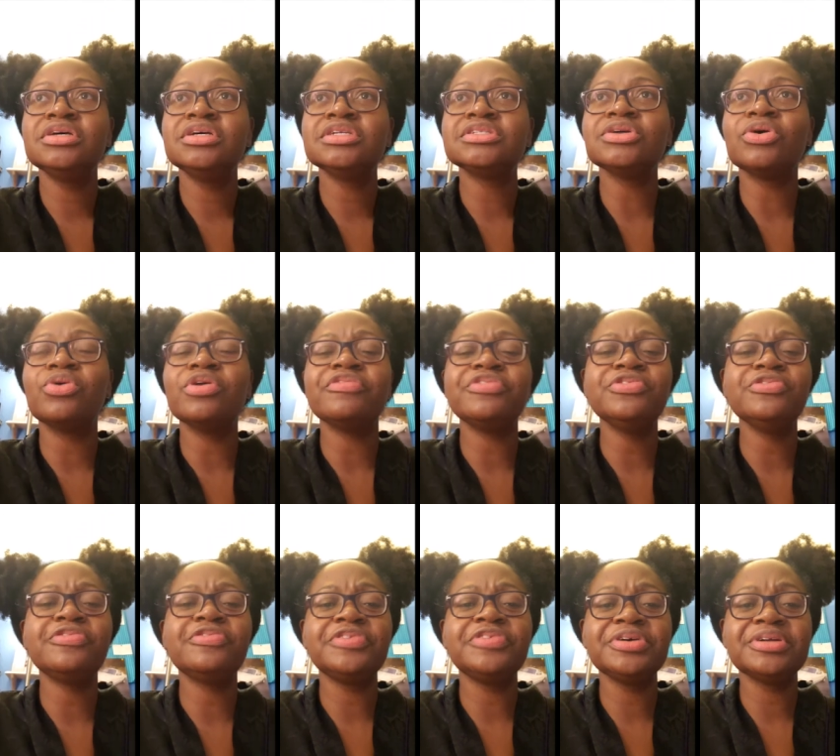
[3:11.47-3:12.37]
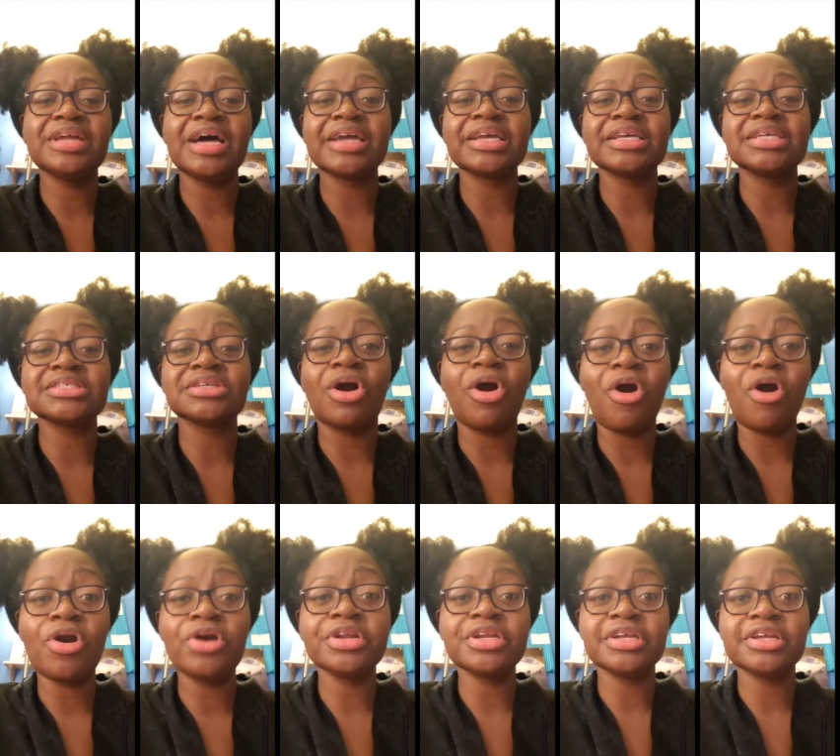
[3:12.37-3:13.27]
So if you feel like it's
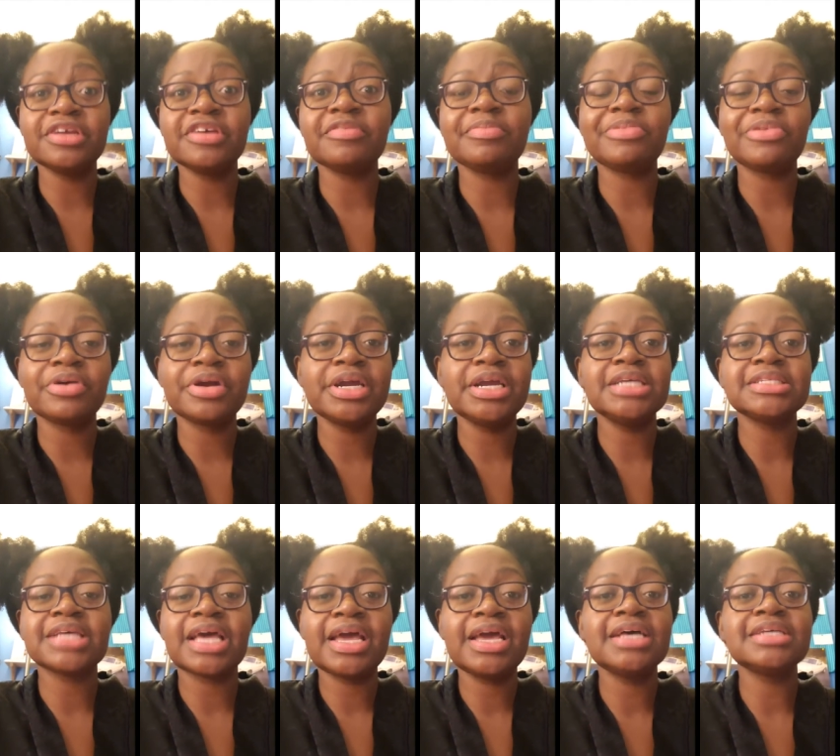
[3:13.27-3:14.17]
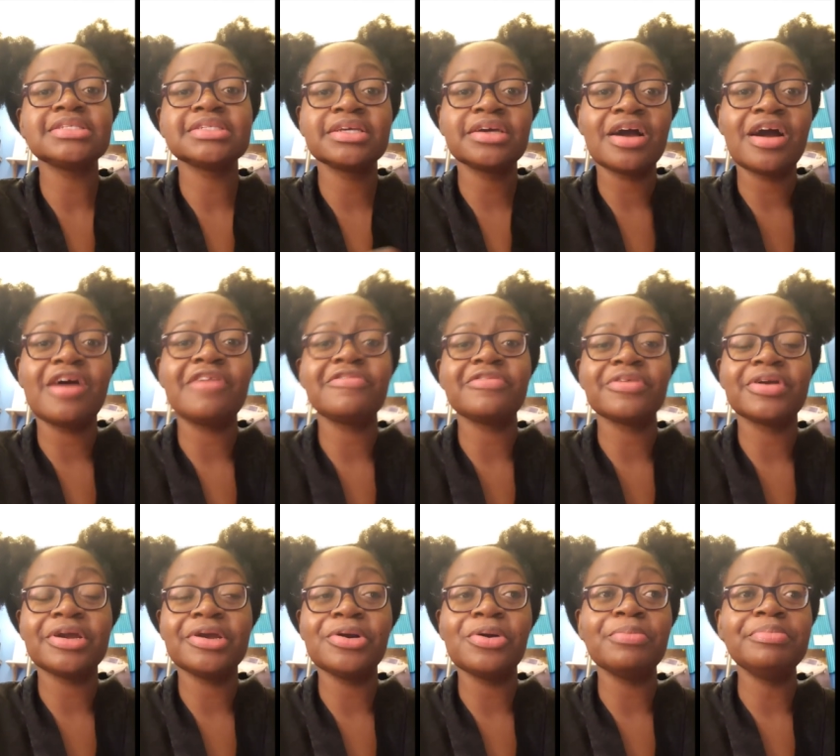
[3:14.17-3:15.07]
hard to give praise, ask God for
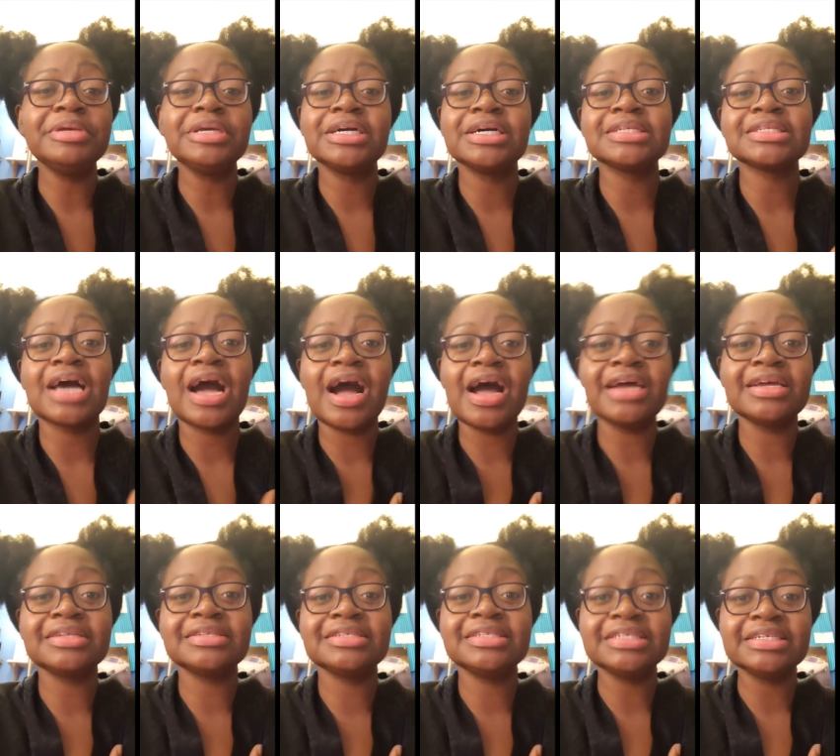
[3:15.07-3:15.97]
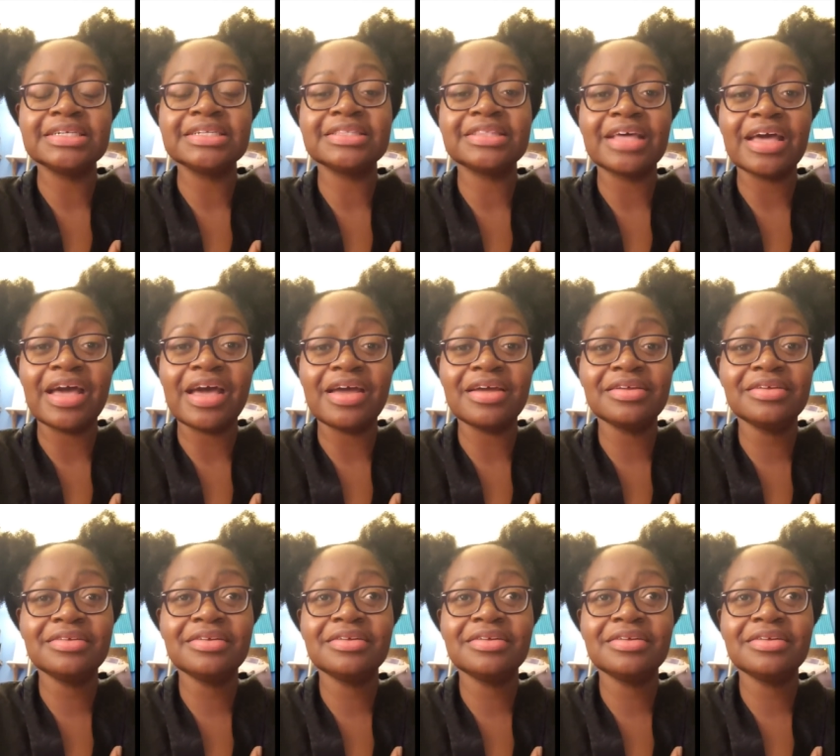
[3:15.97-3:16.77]
help, because I did that.